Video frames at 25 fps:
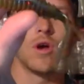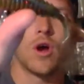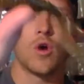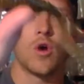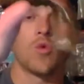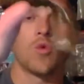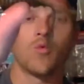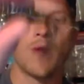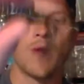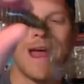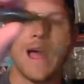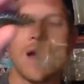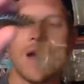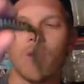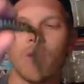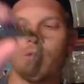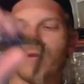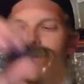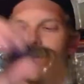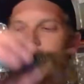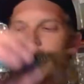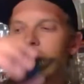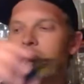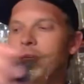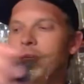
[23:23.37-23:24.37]

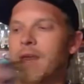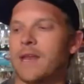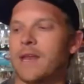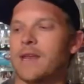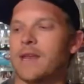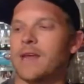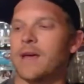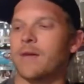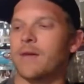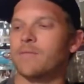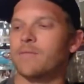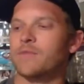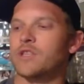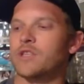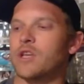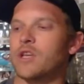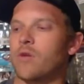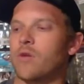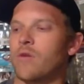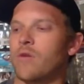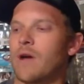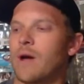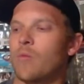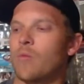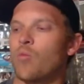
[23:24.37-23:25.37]
around, and um,
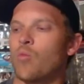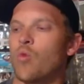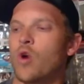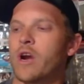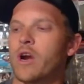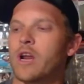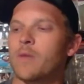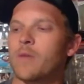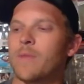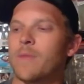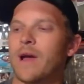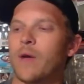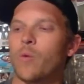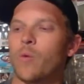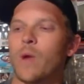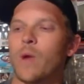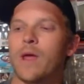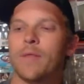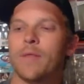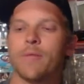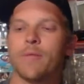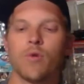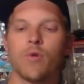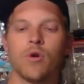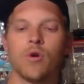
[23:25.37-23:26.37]
so I'm working my
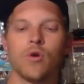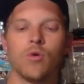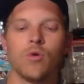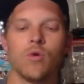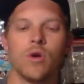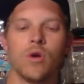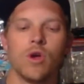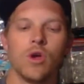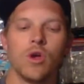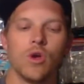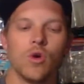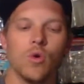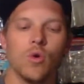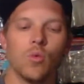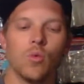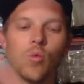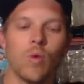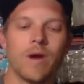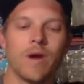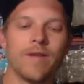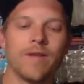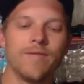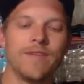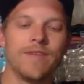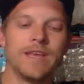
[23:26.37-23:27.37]
way through
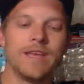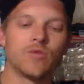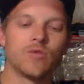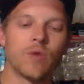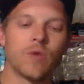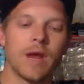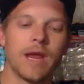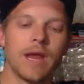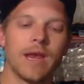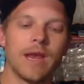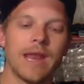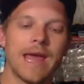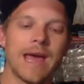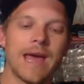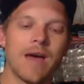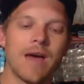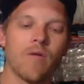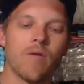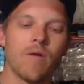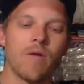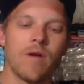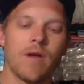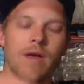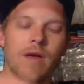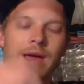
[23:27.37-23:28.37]
one of these right now.